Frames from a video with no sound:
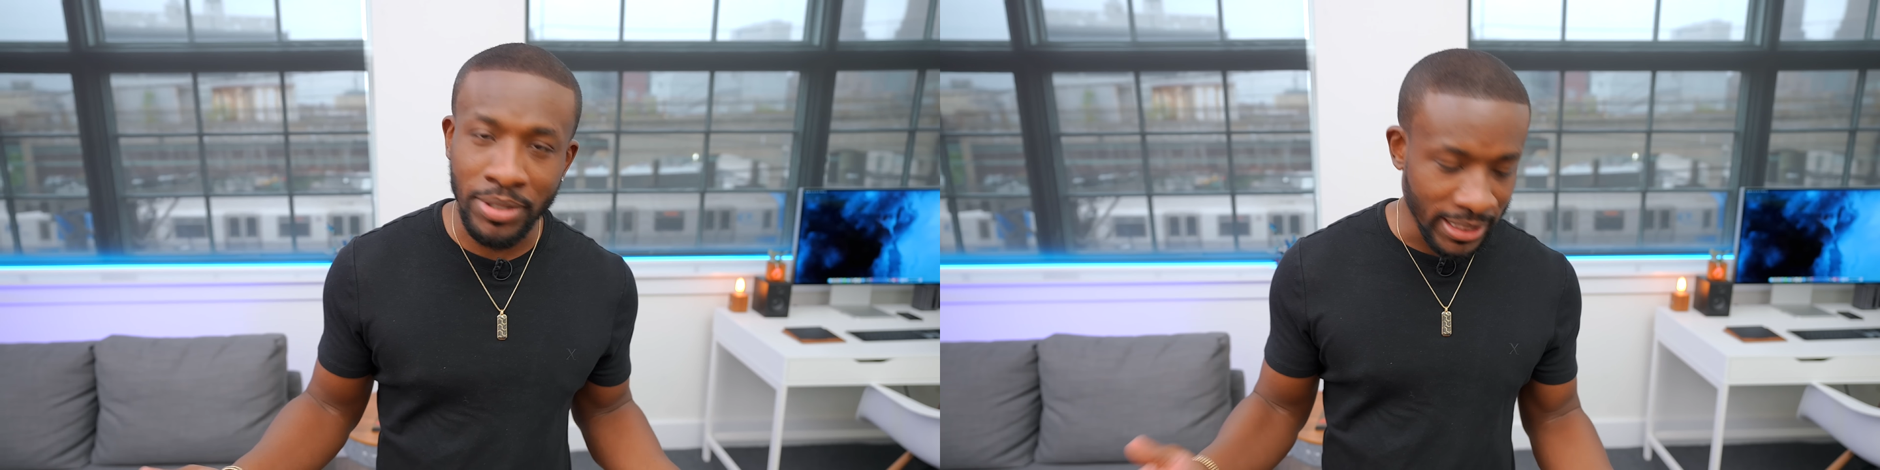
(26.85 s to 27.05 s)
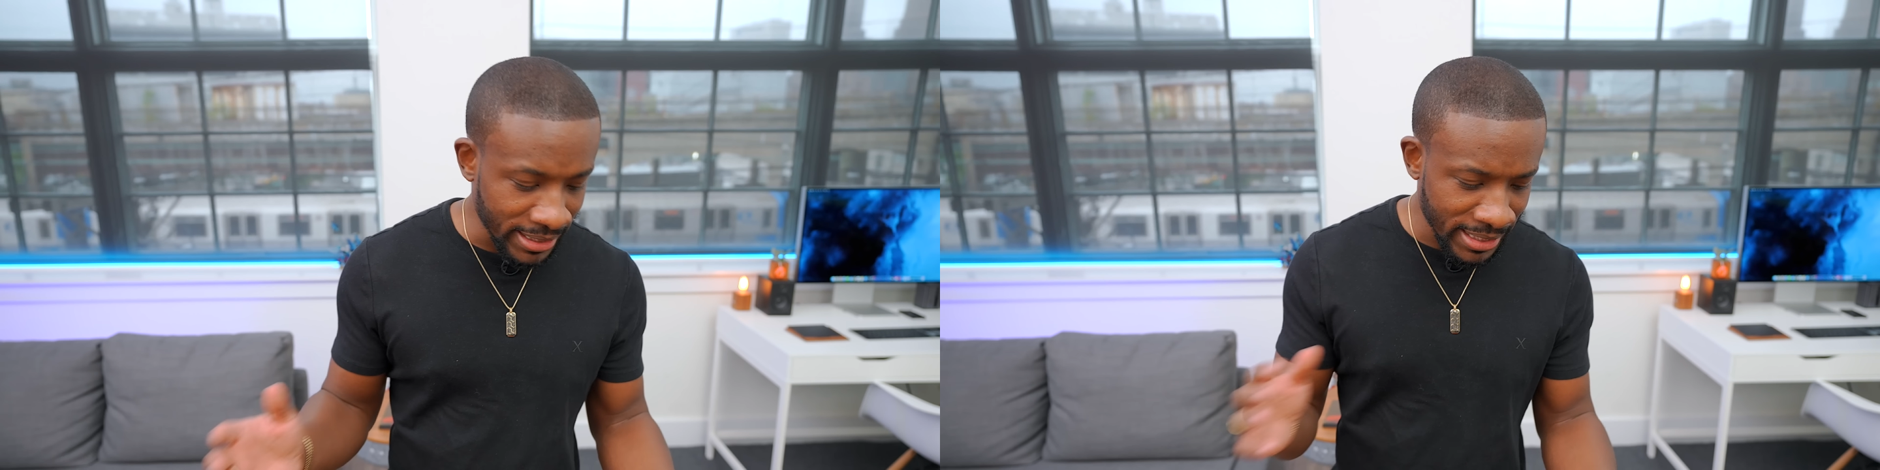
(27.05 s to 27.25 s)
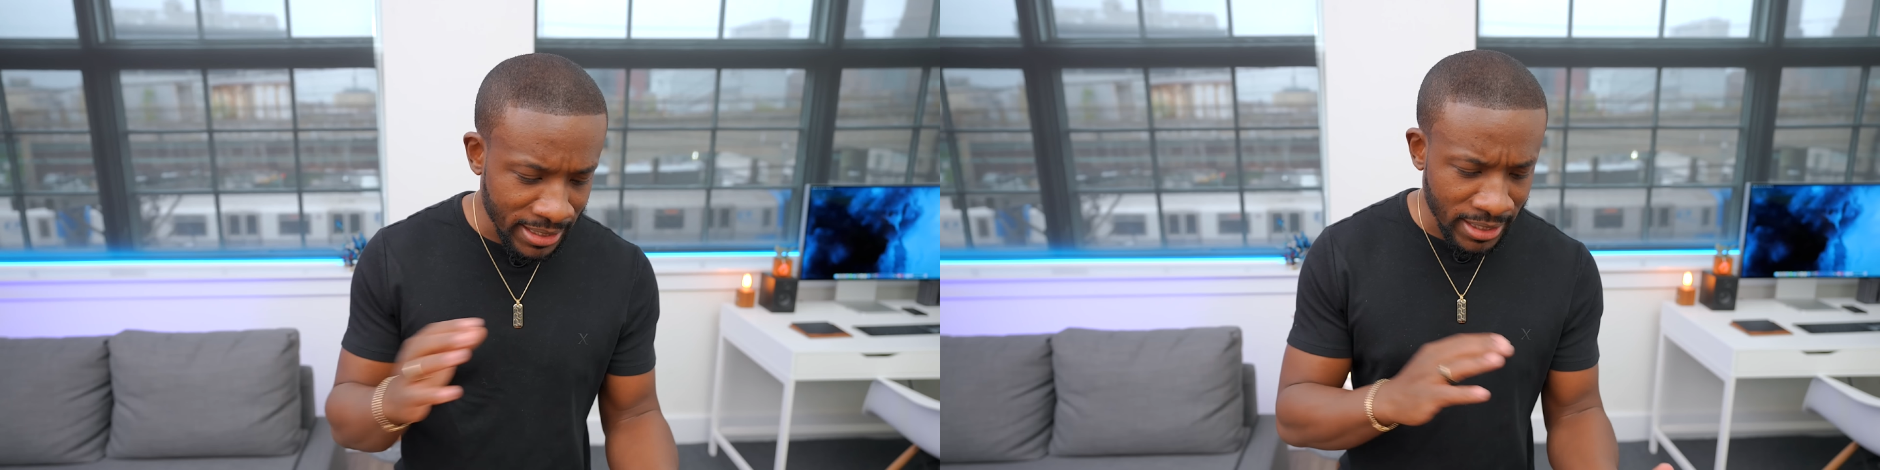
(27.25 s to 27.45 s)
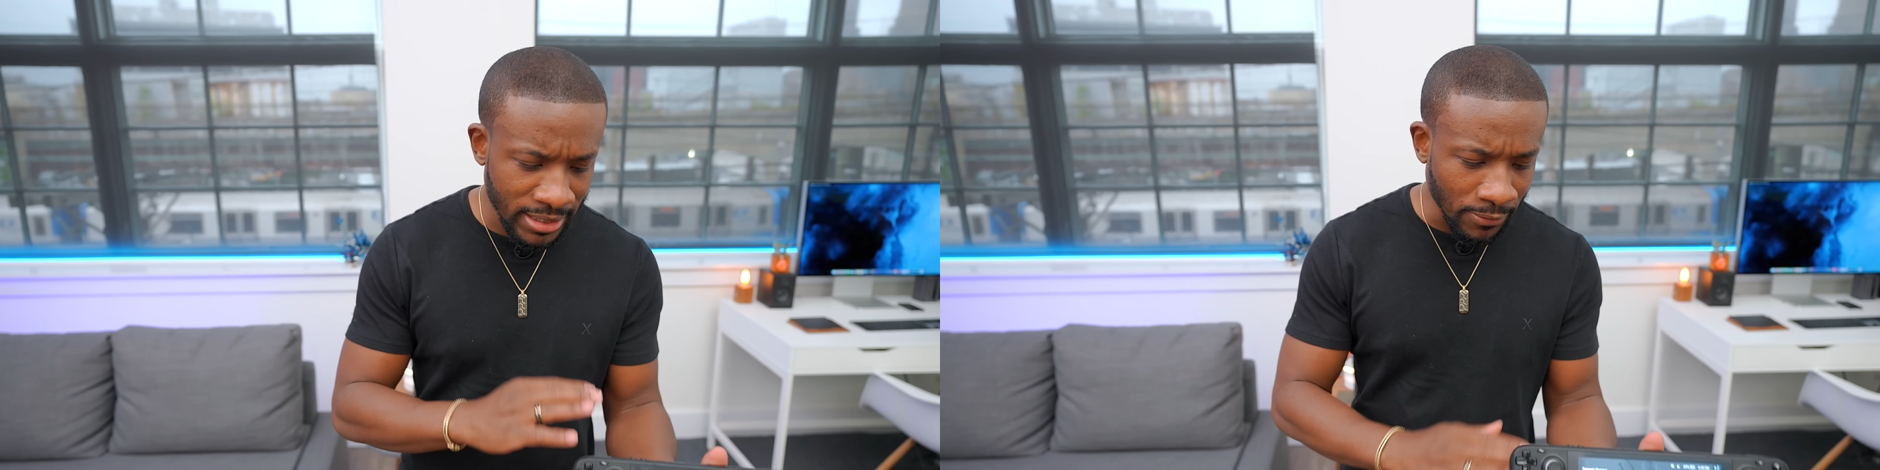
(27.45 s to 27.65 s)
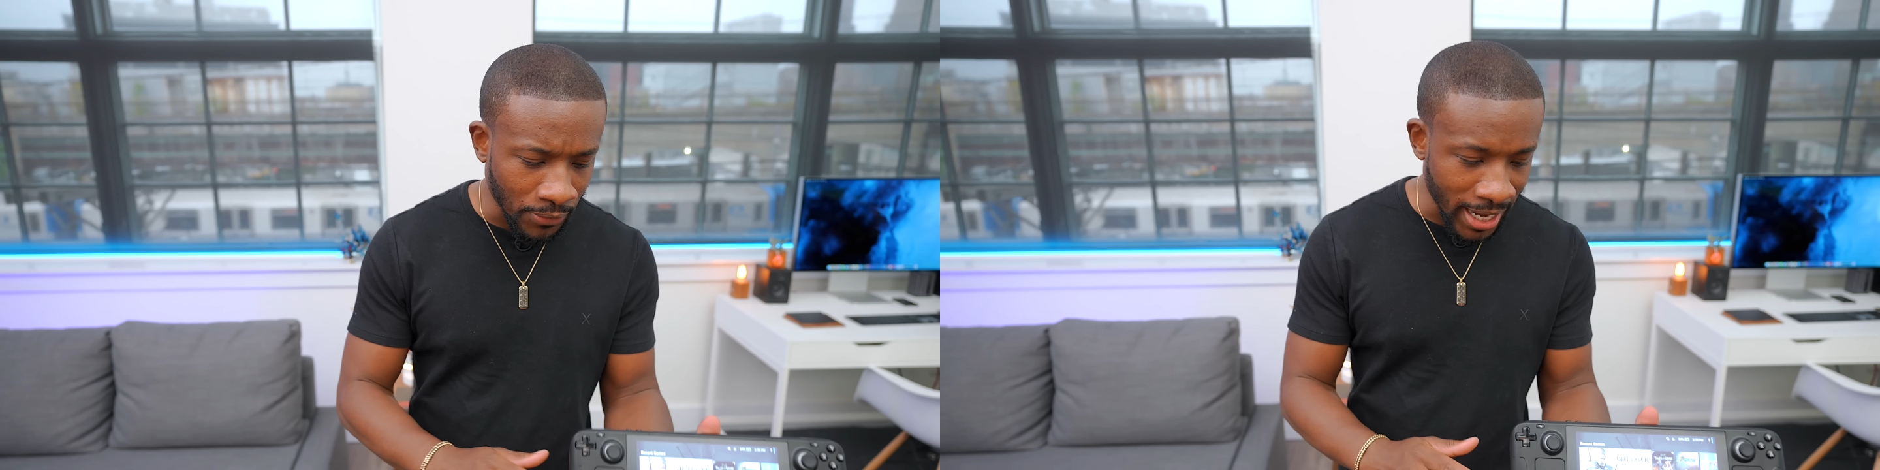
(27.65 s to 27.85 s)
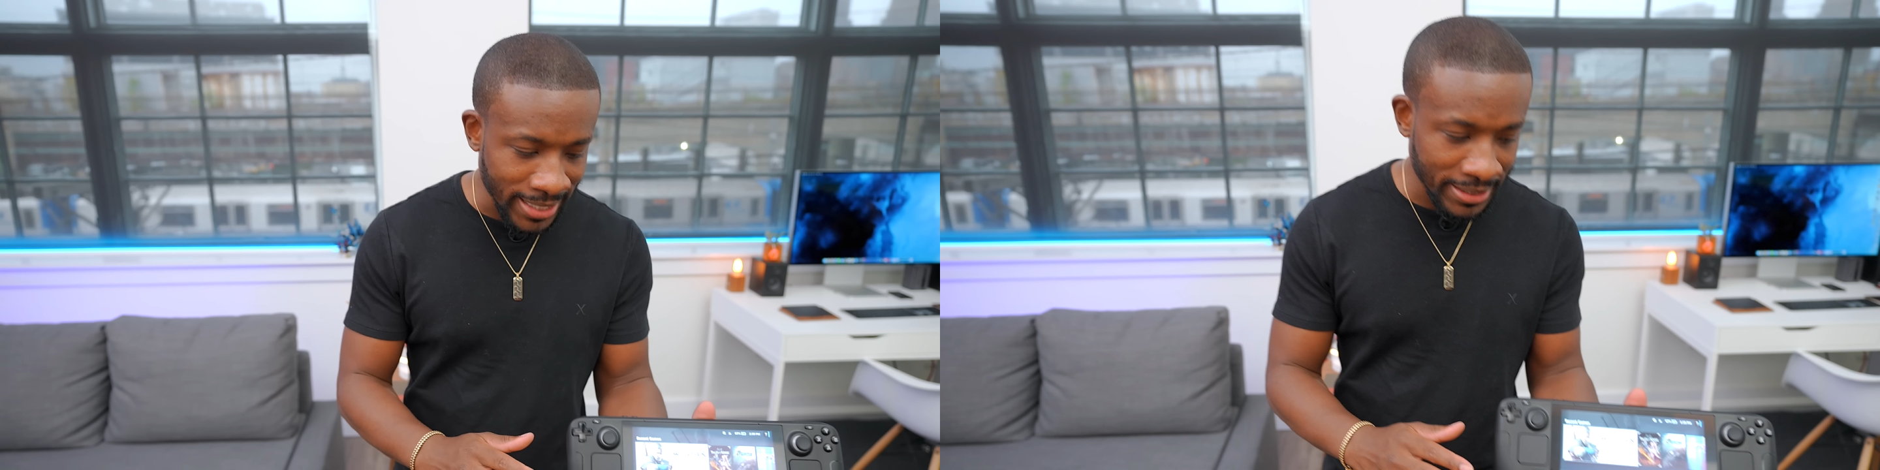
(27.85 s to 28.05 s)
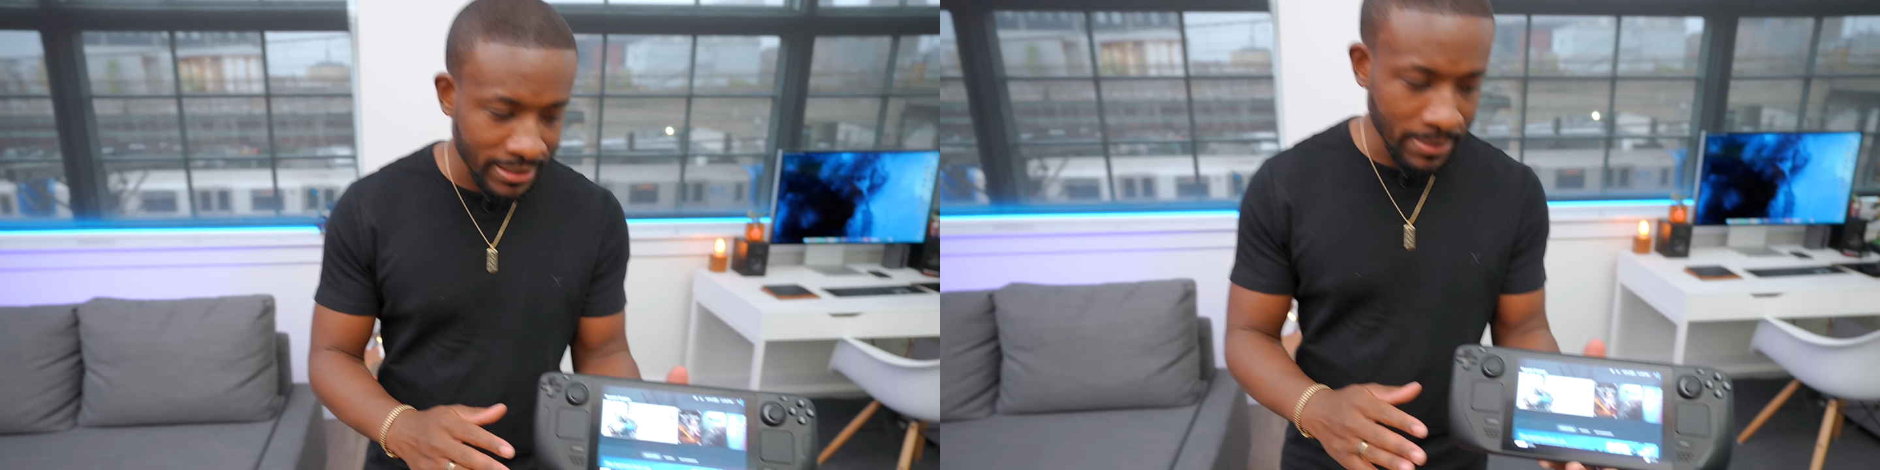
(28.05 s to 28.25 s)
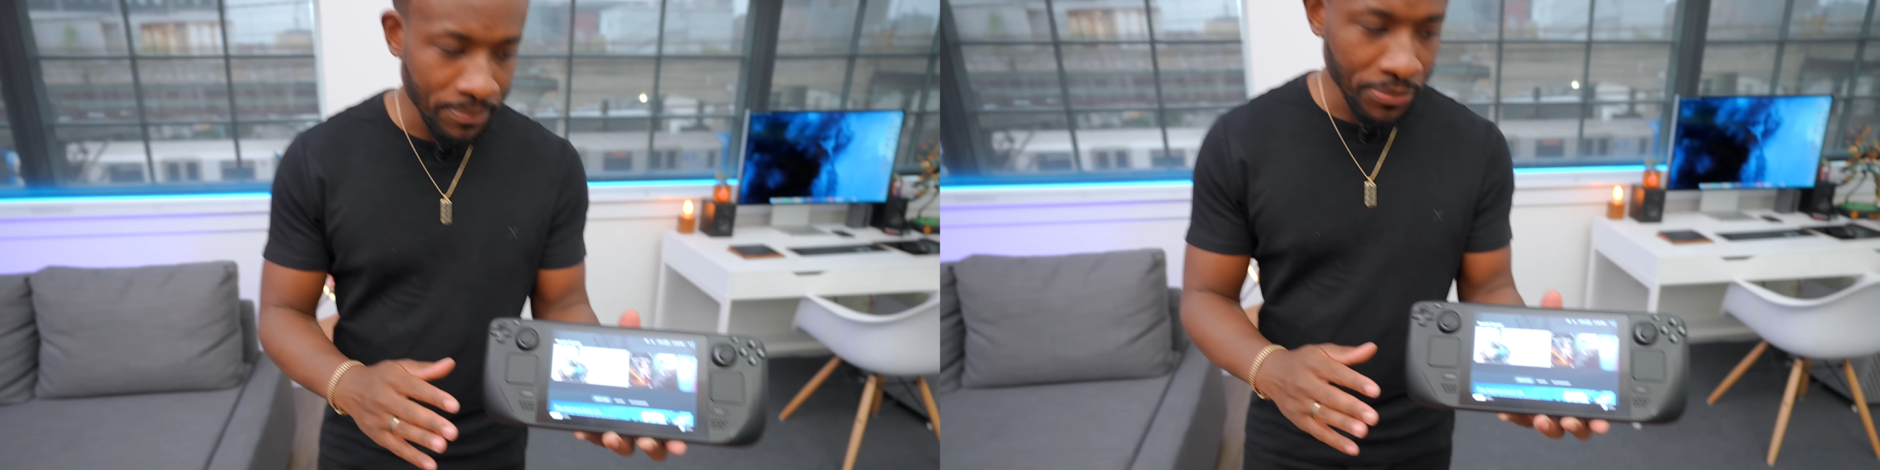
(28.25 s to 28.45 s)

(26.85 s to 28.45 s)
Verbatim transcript: but this is a device